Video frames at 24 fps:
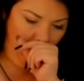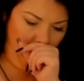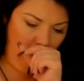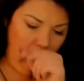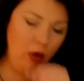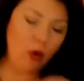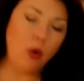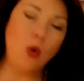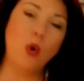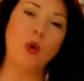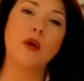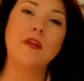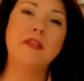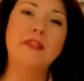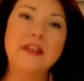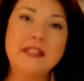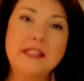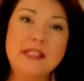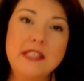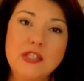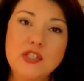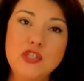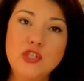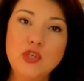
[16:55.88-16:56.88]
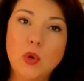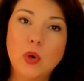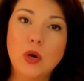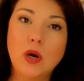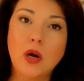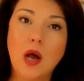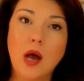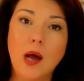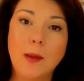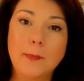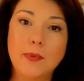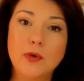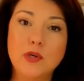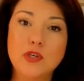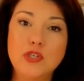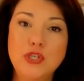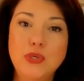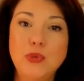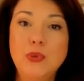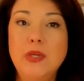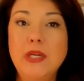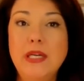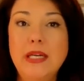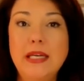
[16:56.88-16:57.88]
Or this is your
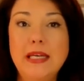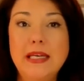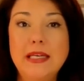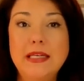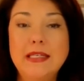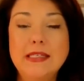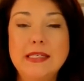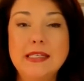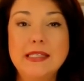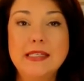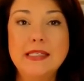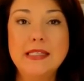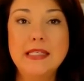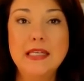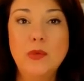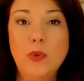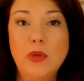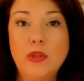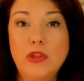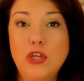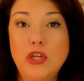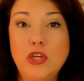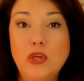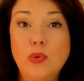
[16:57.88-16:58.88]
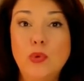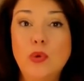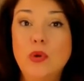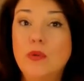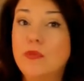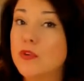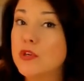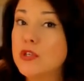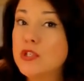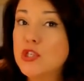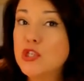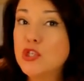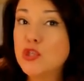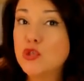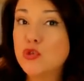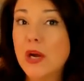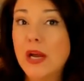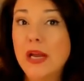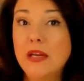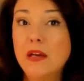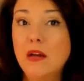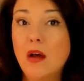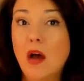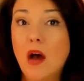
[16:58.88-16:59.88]
opportunity to see what the universe is
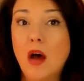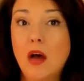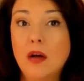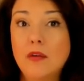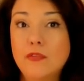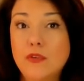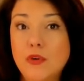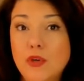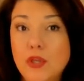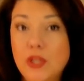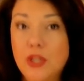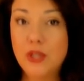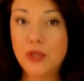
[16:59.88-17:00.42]
trying to offer you.